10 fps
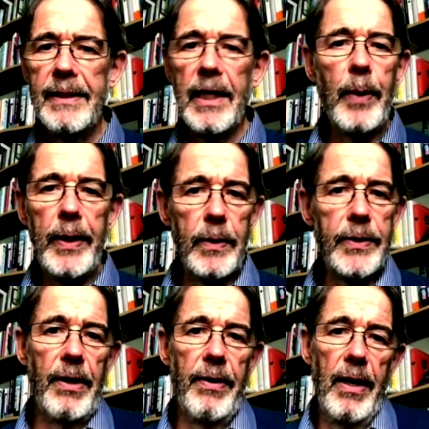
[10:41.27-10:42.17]
So we
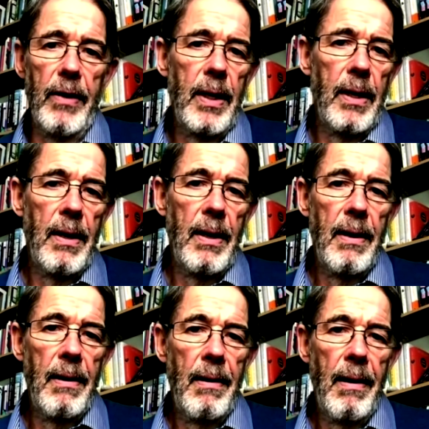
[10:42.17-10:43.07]
also know
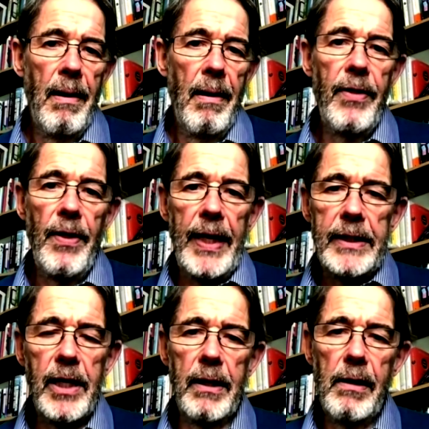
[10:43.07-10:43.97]
that the
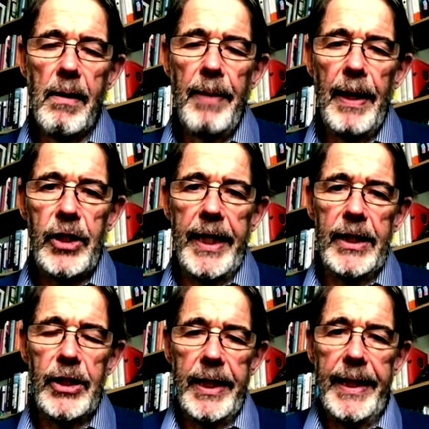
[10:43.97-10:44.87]
internal combustion
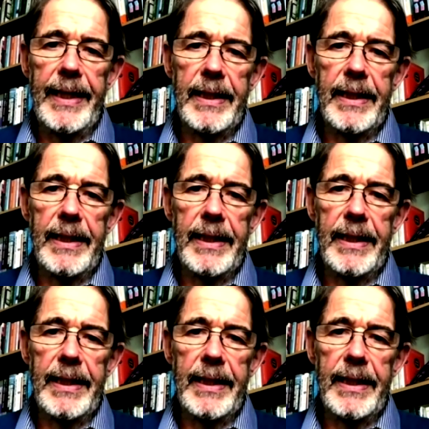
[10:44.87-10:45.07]
engine